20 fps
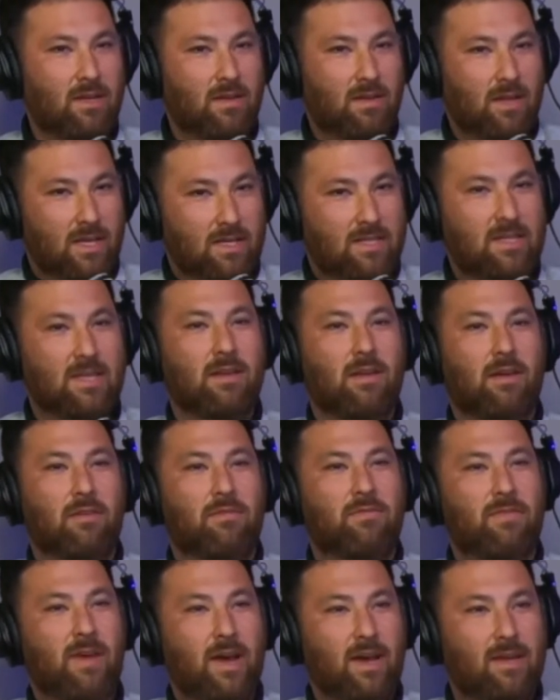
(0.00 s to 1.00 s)
didn't
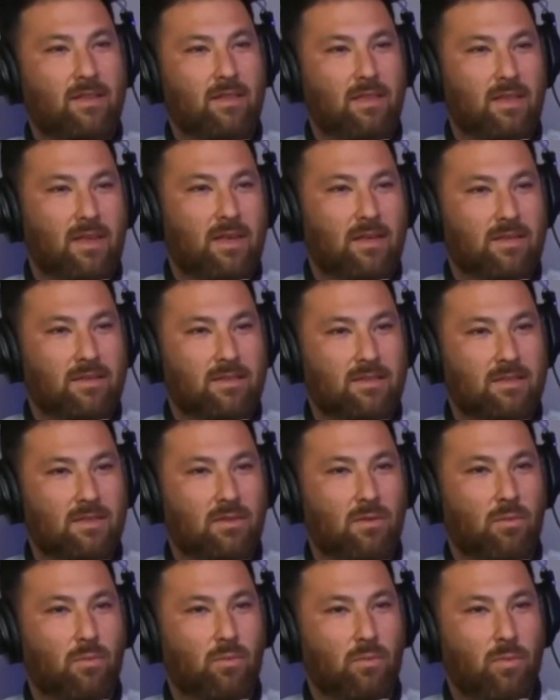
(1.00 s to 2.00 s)
affect things
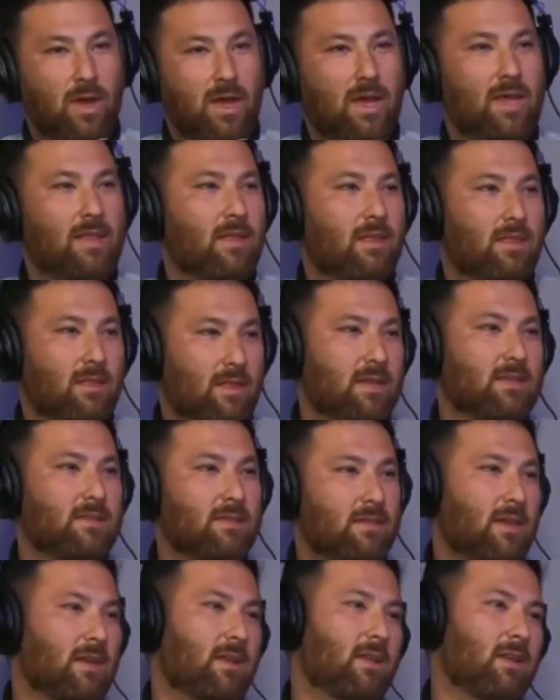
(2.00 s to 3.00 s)
the way that this
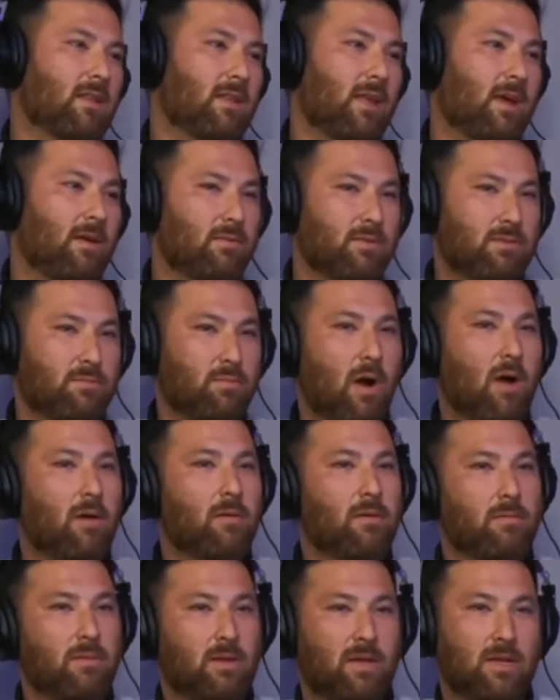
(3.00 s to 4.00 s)
did. And that was
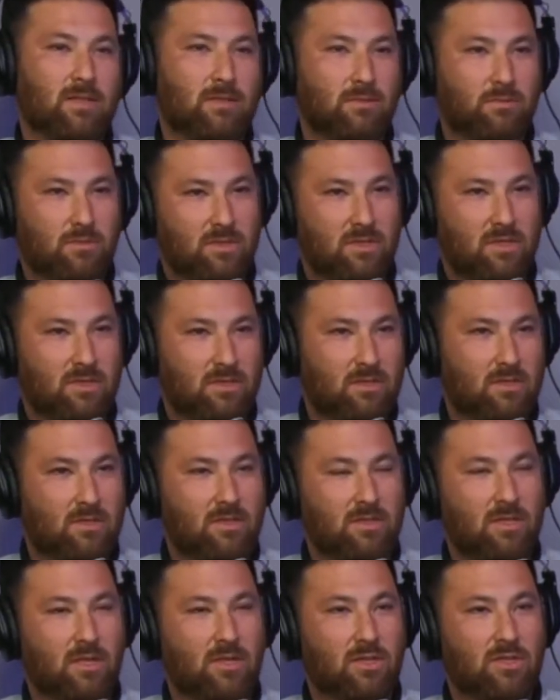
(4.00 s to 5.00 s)
probably because it was
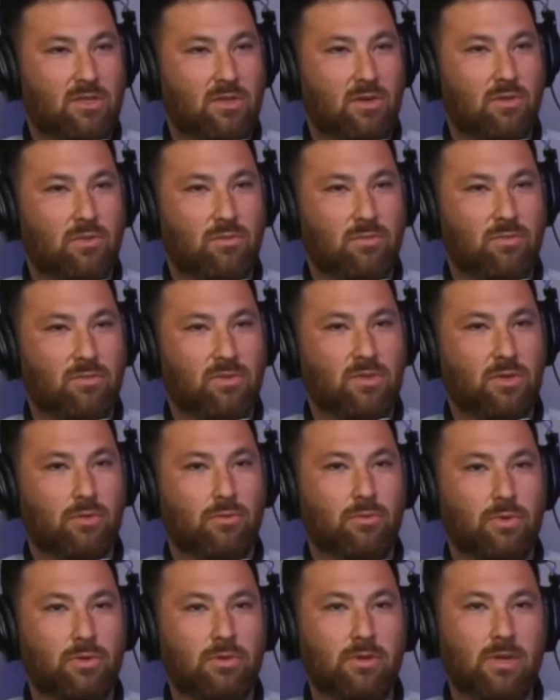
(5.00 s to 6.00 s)
just so
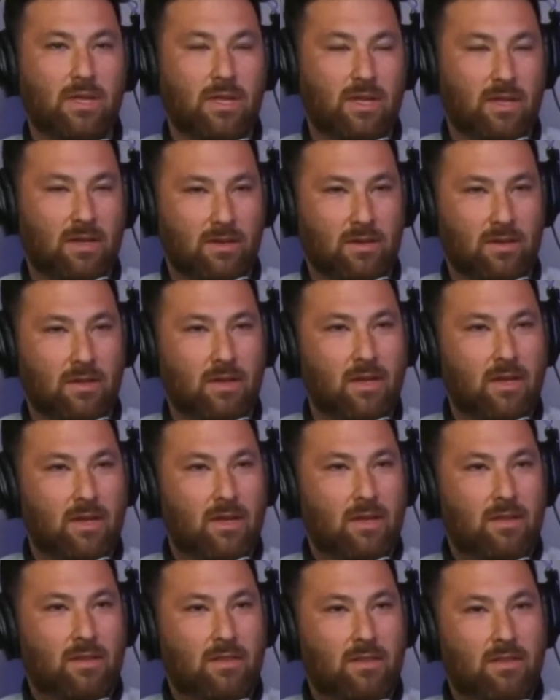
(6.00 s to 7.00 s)
rooted in
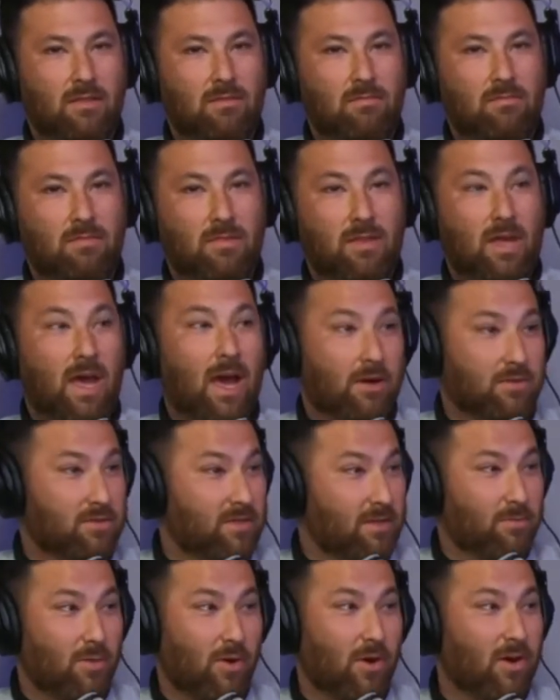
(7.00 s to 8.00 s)
the
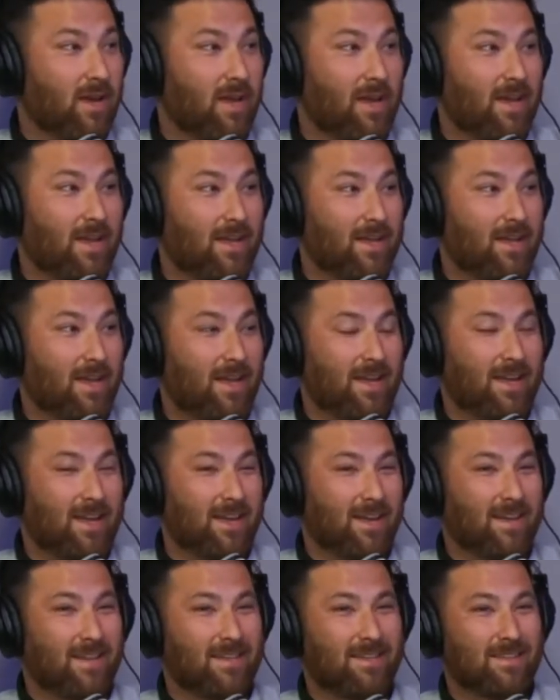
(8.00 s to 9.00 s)
housing market.
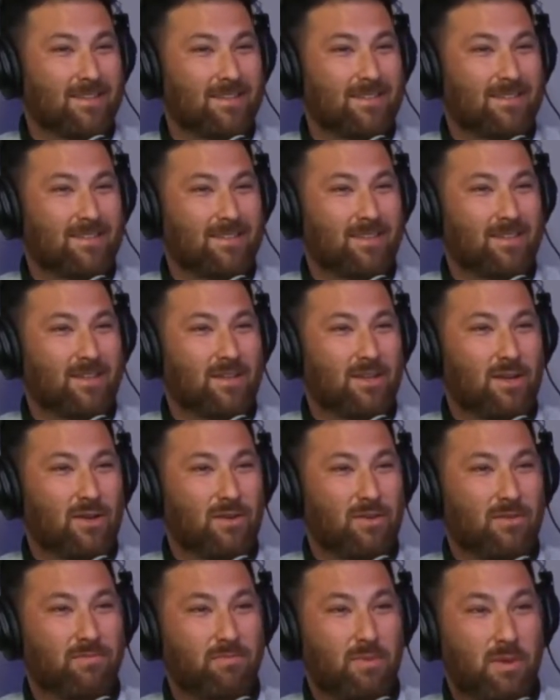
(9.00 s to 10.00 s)
And,
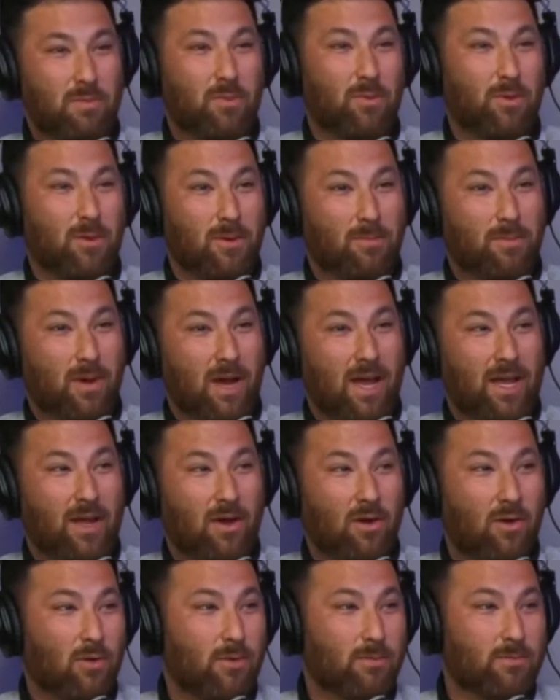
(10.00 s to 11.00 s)
if people aren't buying
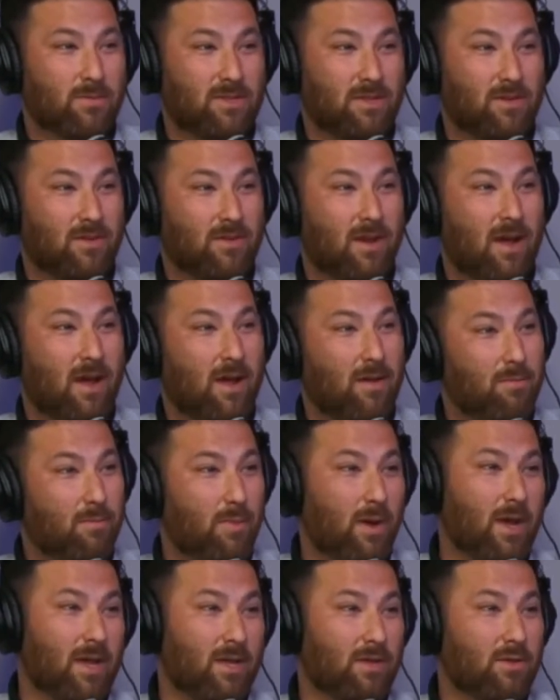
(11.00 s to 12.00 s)
homes, they're not
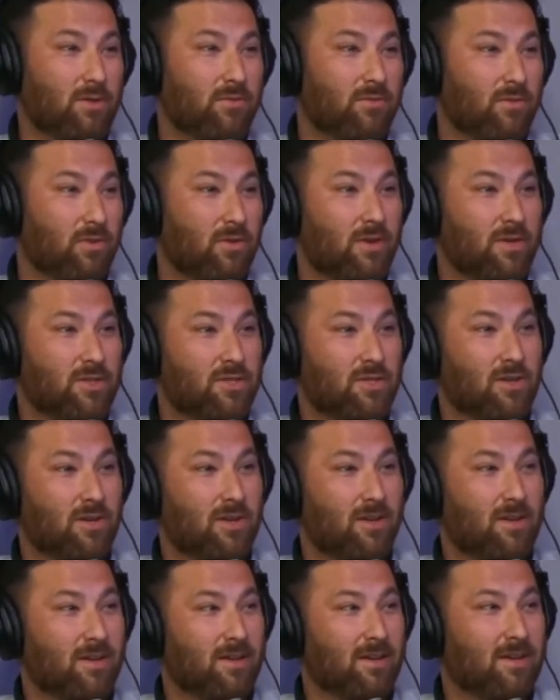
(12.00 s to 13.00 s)
buying new furniture.
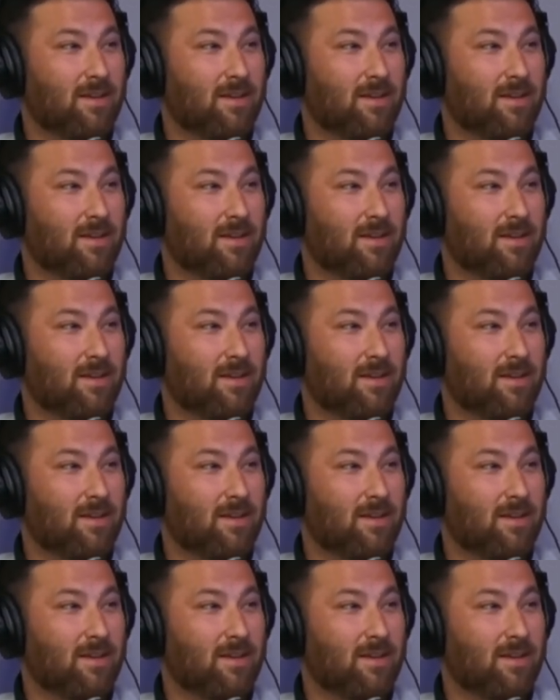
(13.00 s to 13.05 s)
And